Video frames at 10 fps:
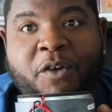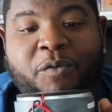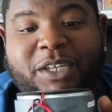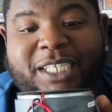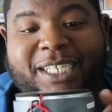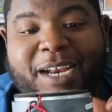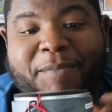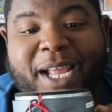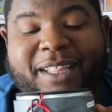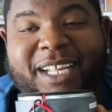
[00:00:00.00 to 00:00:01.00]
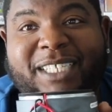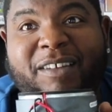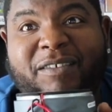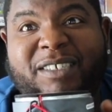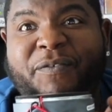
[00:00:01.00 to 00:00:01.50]
which is going to make
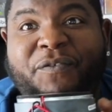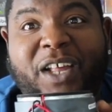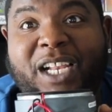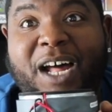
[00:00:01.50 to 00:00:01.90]
this fill